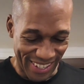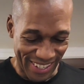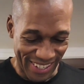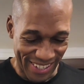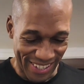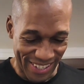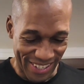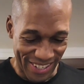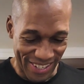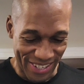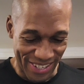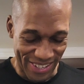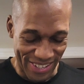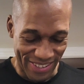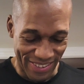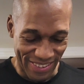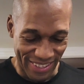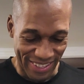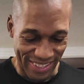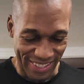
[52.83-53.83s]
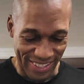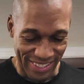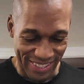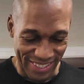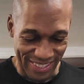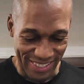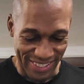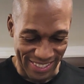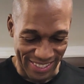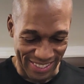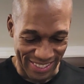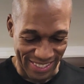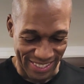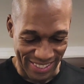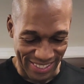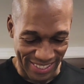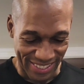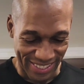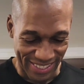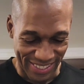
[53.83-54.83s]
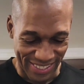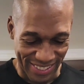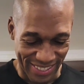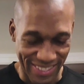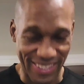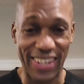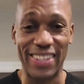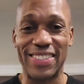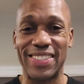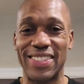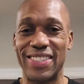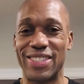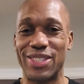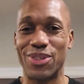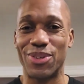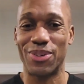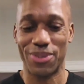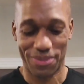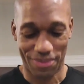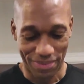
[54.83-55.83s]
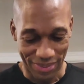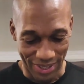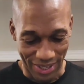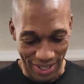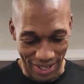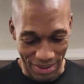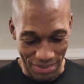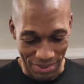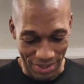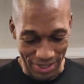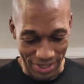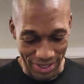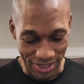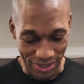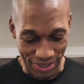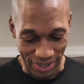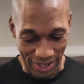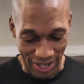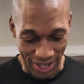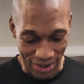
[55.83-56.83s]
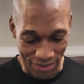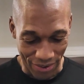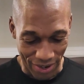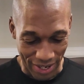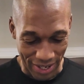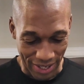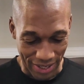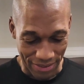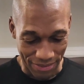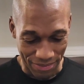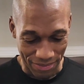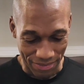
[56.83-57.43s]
oh my goodness. Yes, it's so, I mean, this is her handwriting.